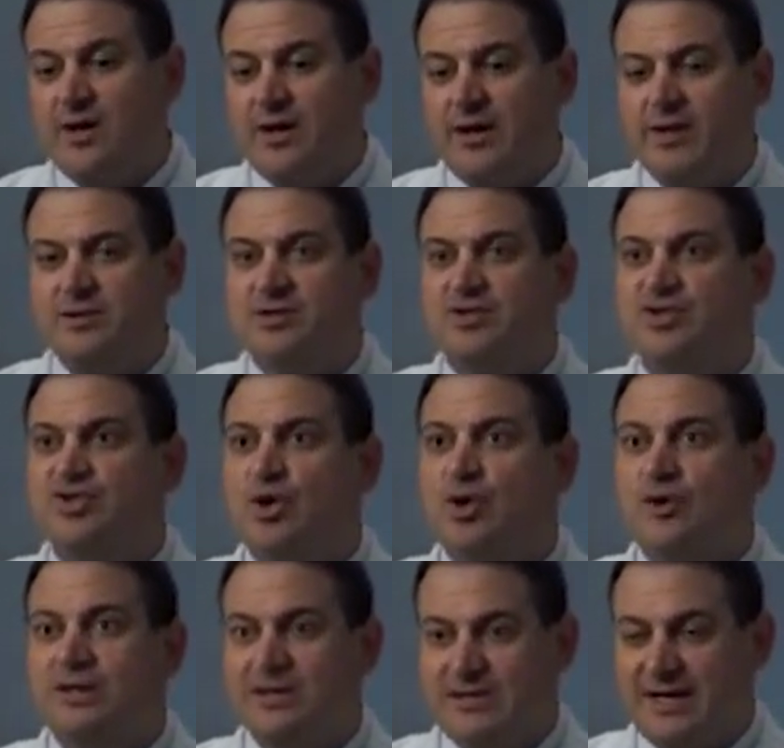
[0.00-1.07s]
is
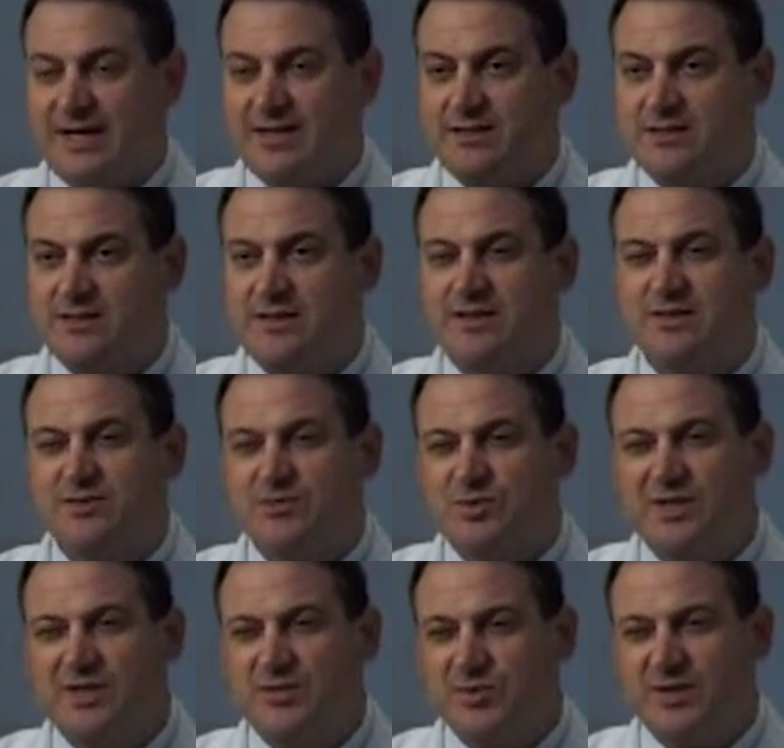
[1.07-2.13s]
so intense that it's
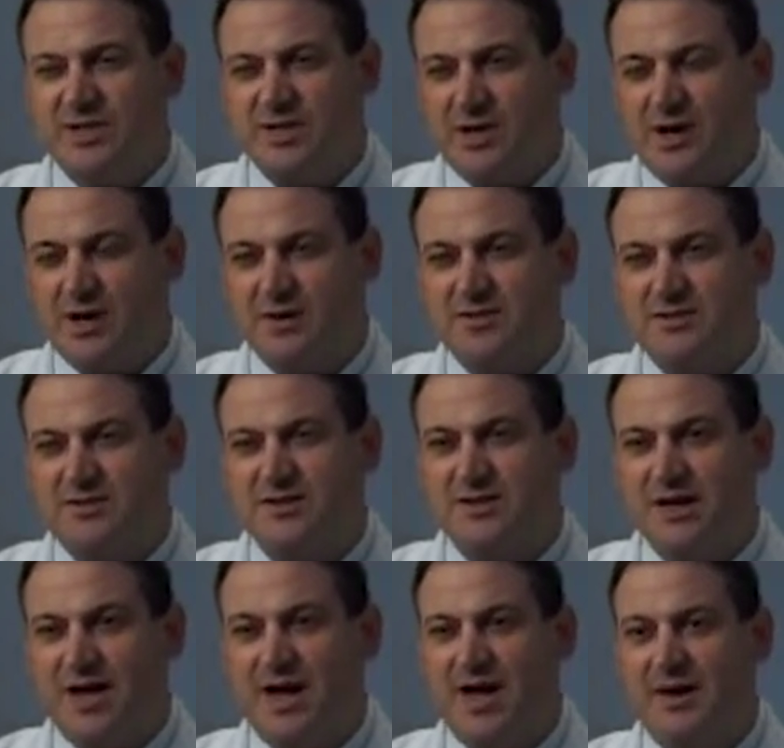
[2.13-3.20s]
really, really hard
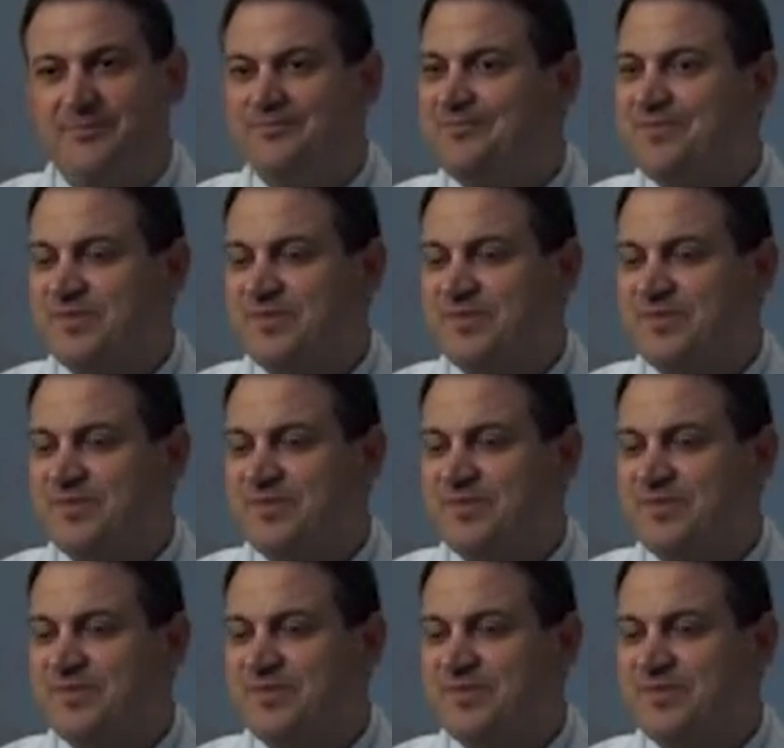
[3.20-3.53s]
um,